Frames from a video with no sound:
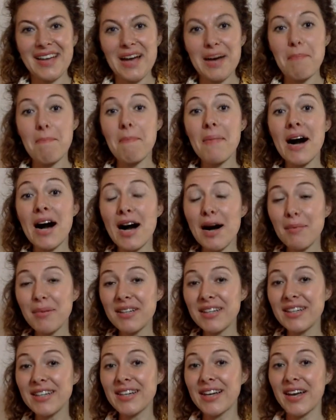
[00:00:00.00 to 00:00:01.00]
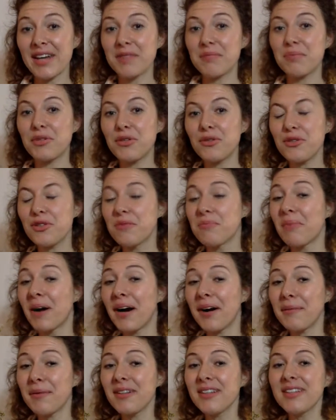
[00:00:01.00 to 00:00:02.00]
Marveling at beauty,
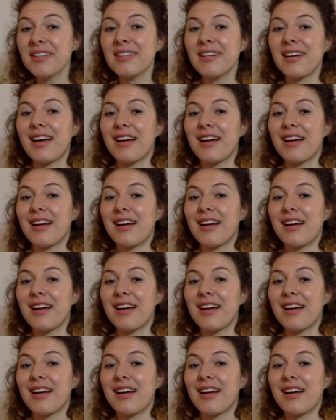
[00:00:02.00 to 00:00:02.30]
marveling